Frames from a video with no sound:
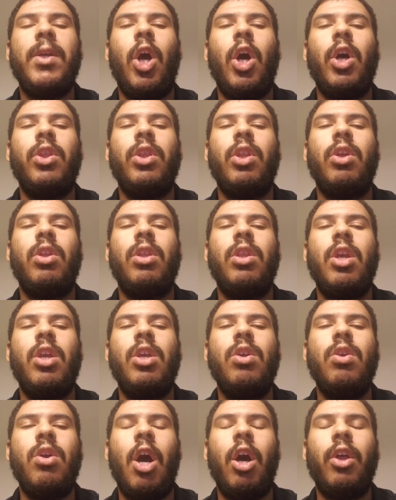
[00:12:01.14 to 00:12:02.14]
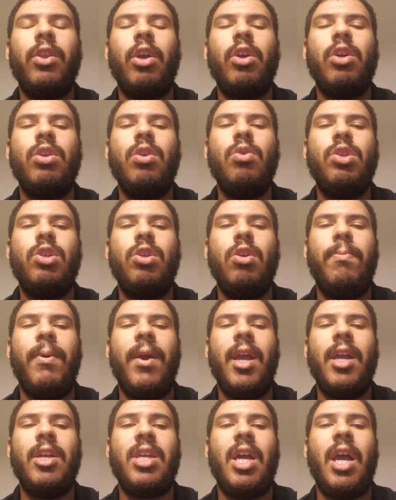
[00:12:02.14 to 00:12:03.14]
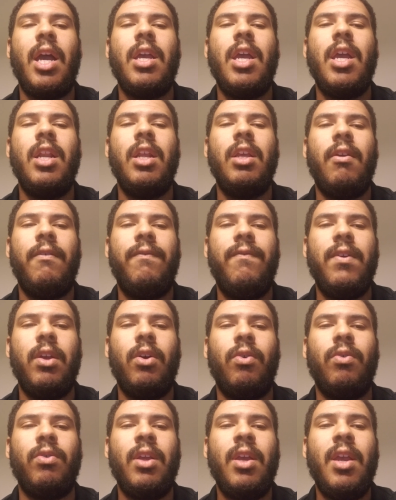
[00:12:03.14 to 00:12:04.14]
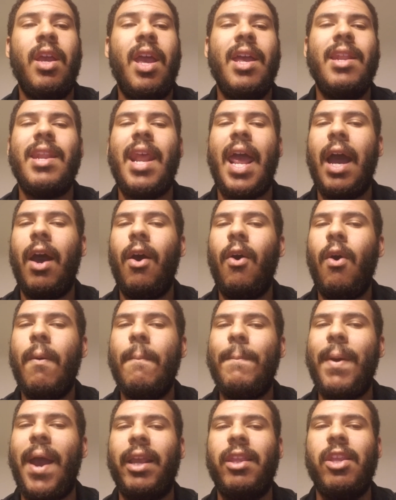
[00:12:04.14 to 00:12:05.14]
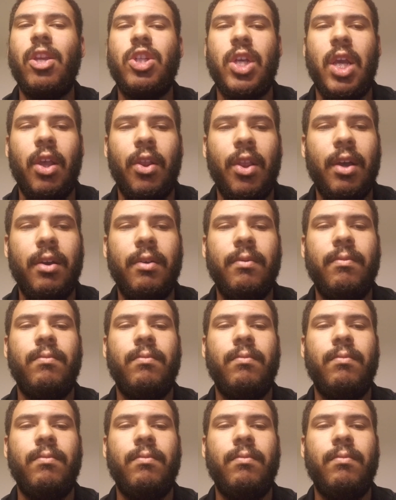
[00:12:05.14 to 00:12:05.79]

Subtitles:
on their YouTube page at Hitting the Field. And now, back to Jayla.